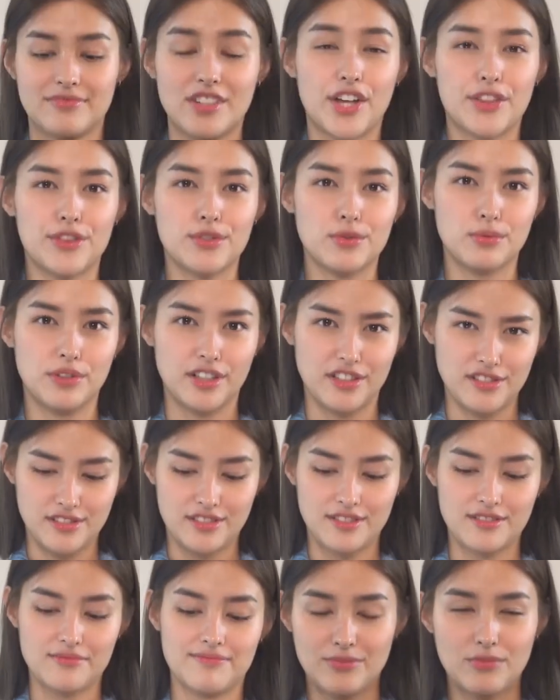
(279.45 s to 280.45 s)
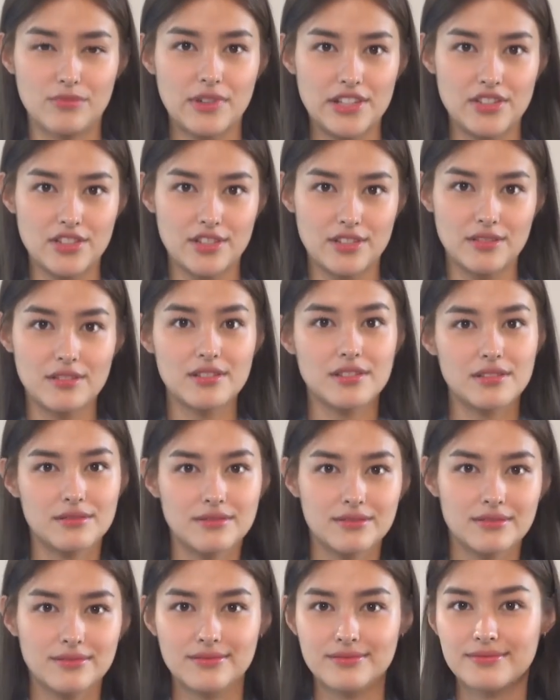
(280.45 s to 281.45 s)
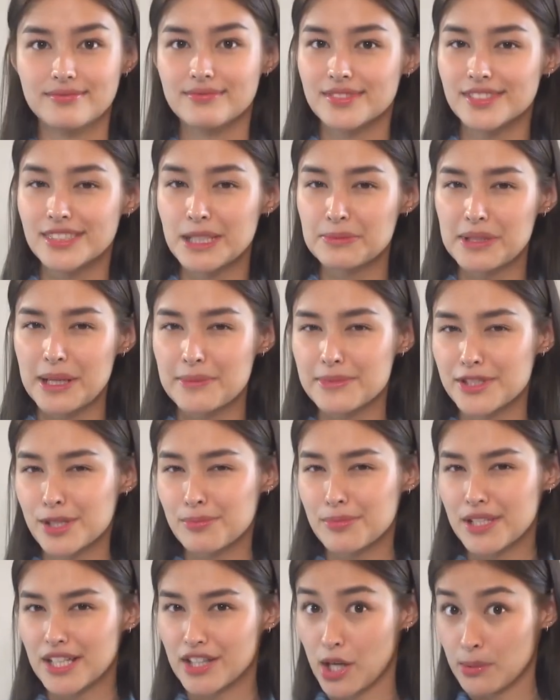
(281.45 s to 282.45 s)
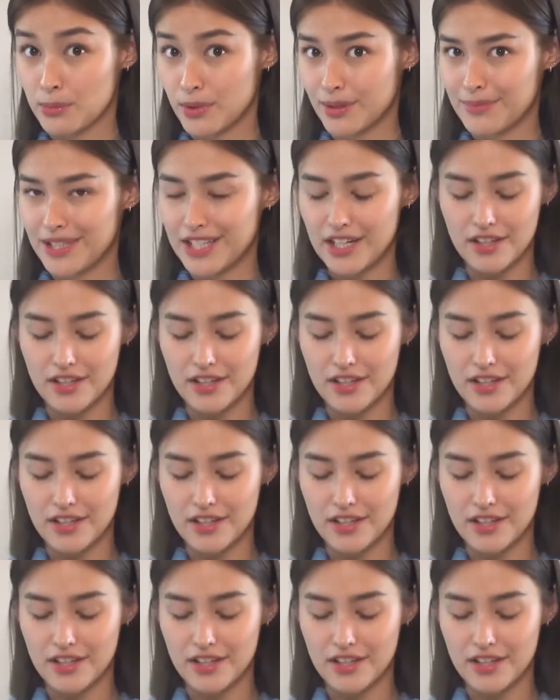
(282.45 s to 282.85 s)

not through words, which sometimes can be a lot more